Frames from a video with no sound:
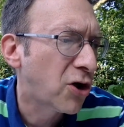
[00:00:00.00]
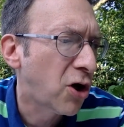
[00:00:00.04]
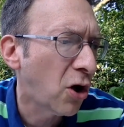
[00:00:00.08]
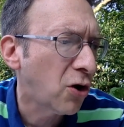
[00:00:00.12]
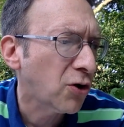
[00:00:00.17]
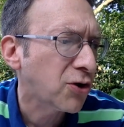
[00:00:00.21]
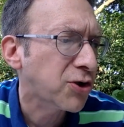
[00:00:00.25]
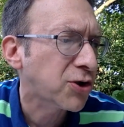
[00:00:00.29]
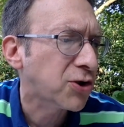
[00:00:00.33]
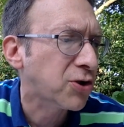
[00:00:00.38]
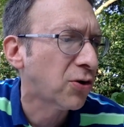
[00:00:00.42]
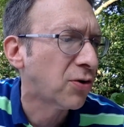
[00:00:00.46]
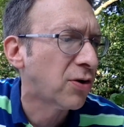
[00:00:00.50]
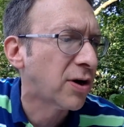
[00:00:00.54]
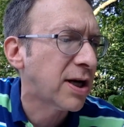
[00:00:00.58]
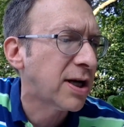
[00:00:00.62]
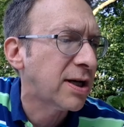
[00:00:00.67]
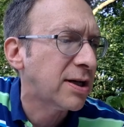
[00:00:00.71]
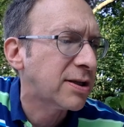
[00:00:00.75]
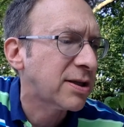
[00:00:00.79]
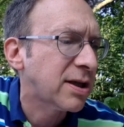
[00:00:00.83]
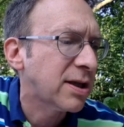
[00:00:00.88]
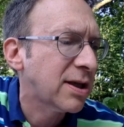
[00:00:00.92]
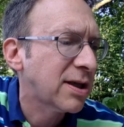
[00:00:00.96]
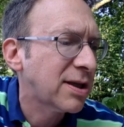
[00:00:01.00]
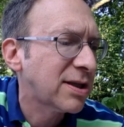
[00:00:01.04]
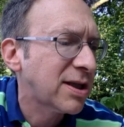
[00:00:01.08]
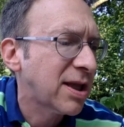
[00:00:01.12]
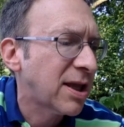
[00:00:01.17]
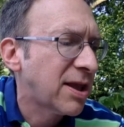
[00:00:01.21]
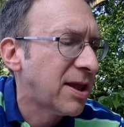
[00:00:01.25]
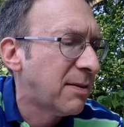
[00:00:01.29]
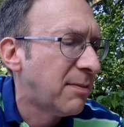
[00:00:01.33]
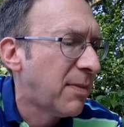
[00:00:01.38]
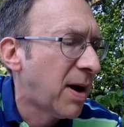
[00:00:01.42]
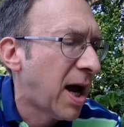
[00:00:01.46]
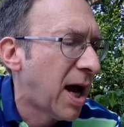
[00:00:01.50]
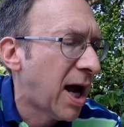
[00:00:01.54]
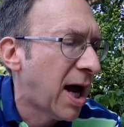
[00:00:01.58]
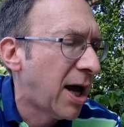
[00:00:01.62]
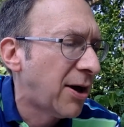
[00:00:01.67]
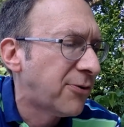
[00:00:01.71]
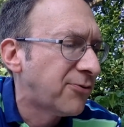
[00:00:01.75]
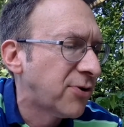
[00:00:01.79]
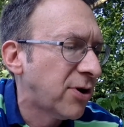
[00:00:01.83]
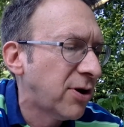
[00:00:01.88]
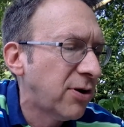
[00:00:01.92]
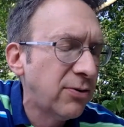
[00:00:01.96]
ghost stories," said the
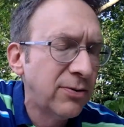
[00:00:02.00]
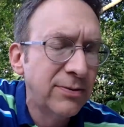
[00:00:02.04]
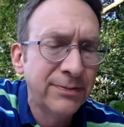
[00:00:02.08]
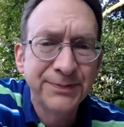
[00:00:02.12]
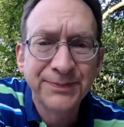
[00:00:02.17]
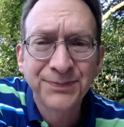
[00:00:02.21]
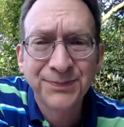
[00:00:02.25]
Mahandro.